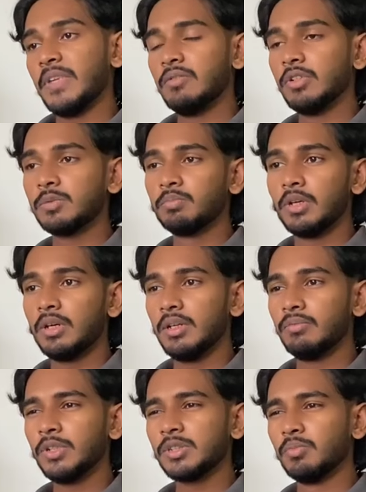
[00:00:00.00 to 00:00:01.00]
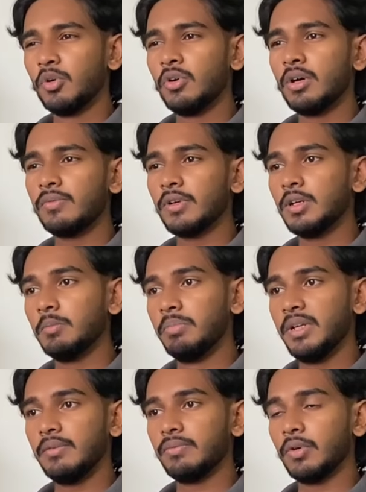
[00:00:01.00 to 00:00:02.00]
It was more of a
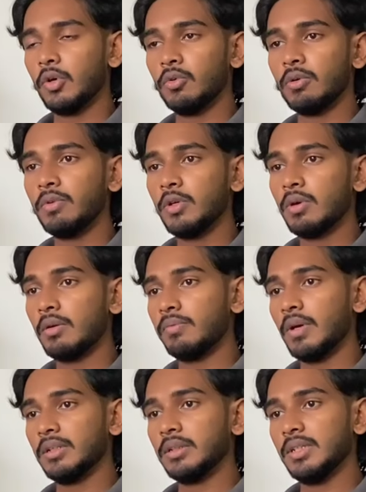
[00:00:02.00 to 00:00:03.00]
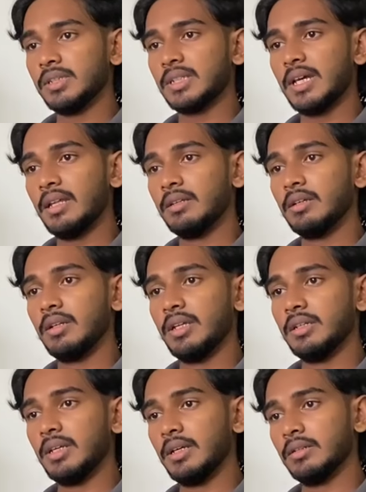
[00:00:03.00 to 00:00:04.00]
brief overview of what this standard
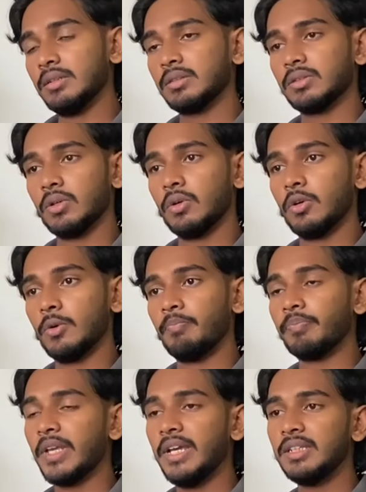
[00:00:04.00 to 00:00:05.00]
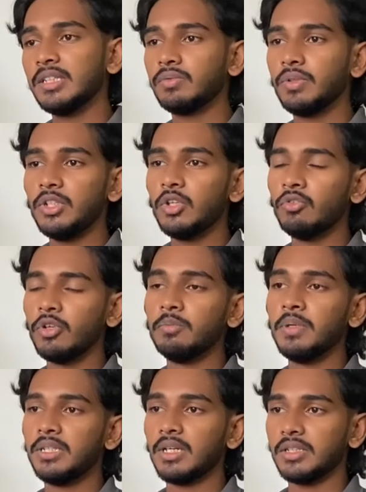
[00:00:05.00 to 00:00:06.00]
entails. So, in this video, we'll
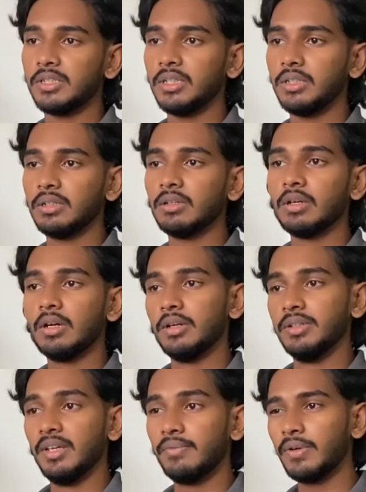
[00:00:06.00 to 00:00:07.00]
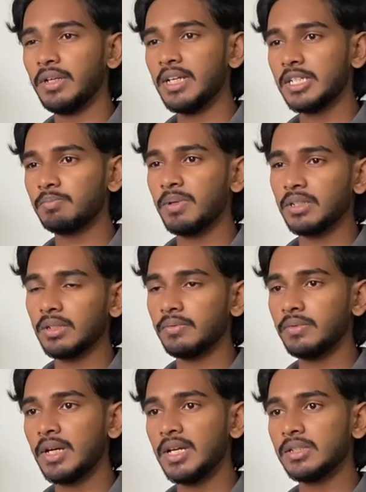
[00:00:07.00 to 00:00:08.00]
be touching a different aspect of
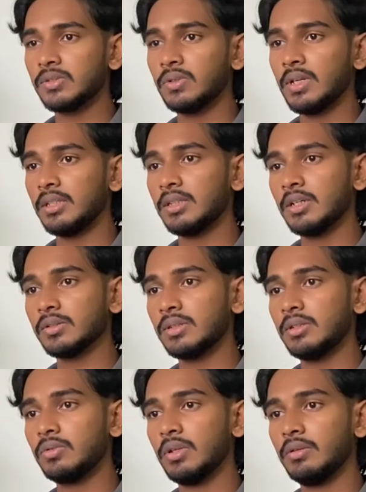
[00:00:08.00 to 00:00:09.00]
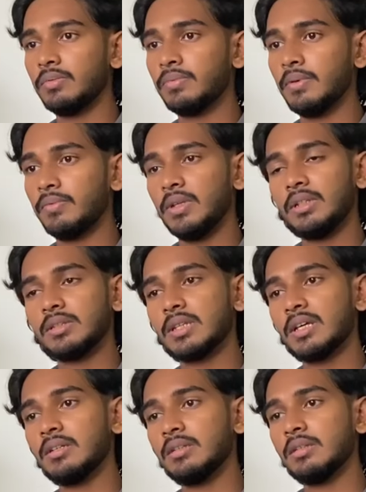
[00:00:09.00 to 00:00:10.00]
the ISO 9000:2015
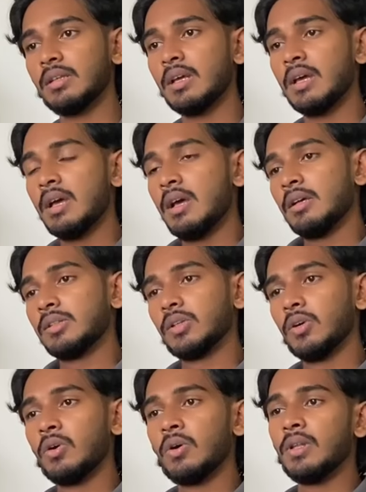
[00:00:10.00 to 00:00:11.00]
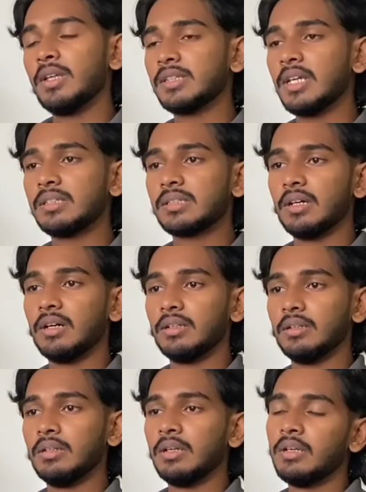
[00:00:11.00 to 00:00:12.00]
standard. So, let's get
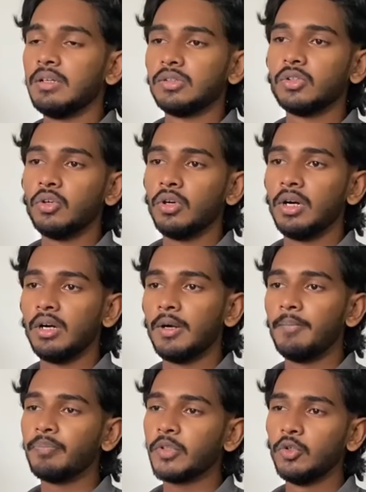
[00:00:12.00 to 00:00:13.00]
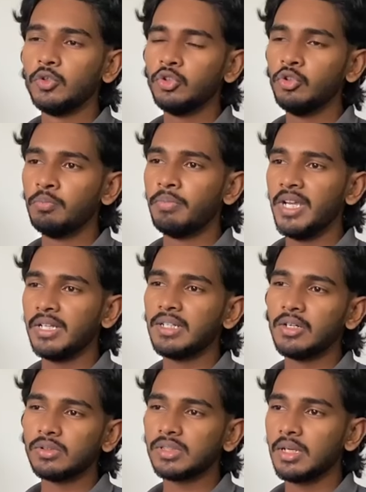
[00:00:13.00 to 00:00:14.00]
started. So, could you break
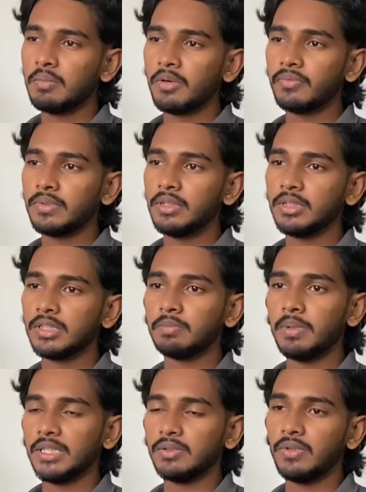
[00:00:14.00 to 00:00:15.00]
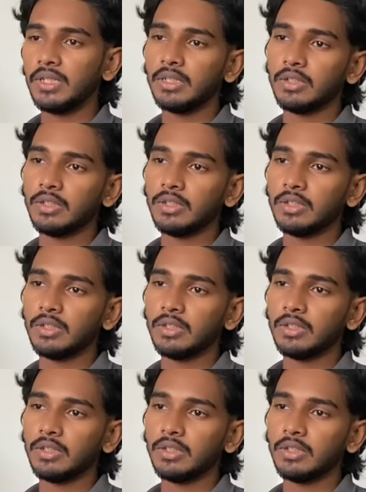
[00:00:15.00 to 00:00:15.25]
down some of the specific